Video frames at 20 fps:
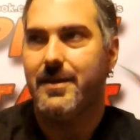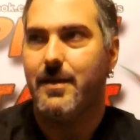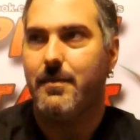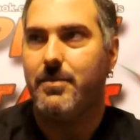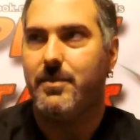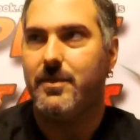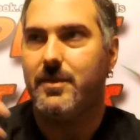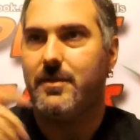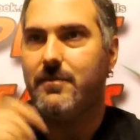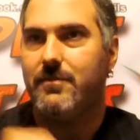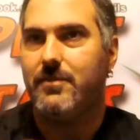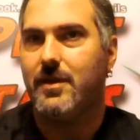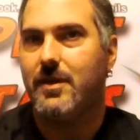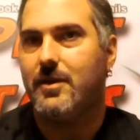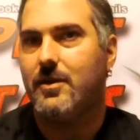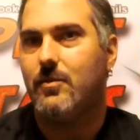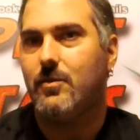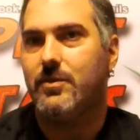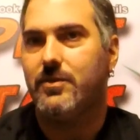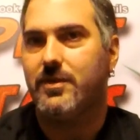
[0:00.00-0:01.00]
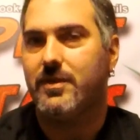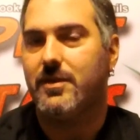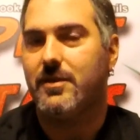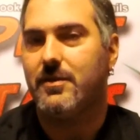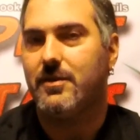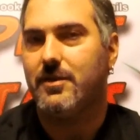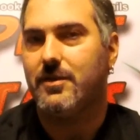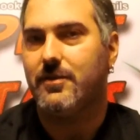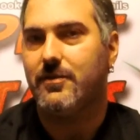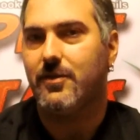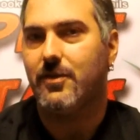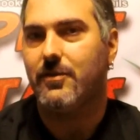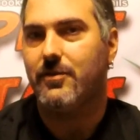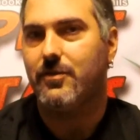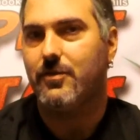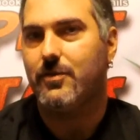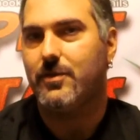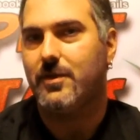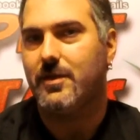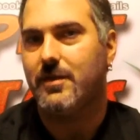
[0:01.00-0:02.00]
I believe 901 Tequila is
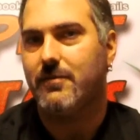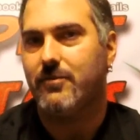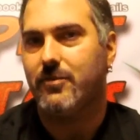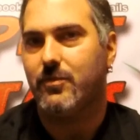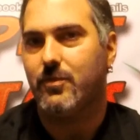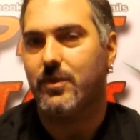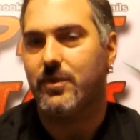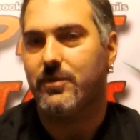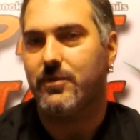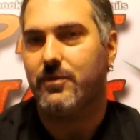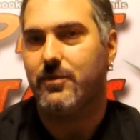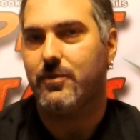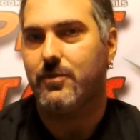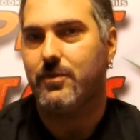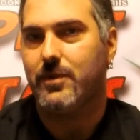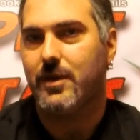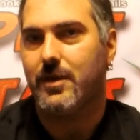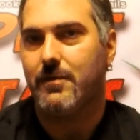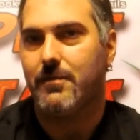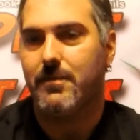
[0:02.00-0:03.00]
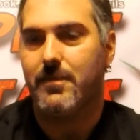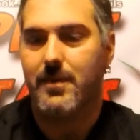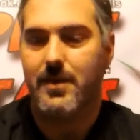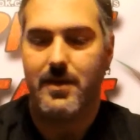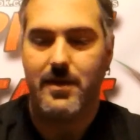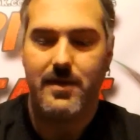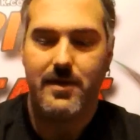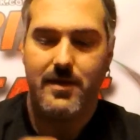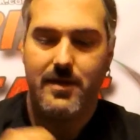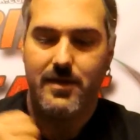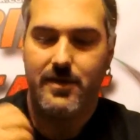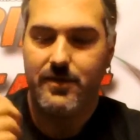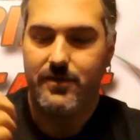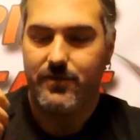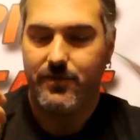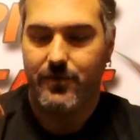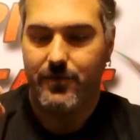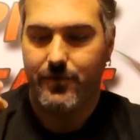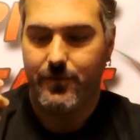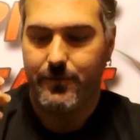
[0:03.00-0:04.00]
also an 1122 NOM.
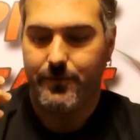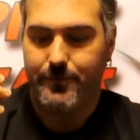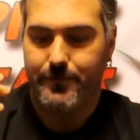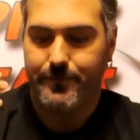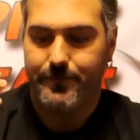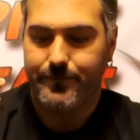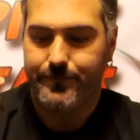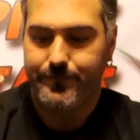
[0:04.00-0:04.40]
So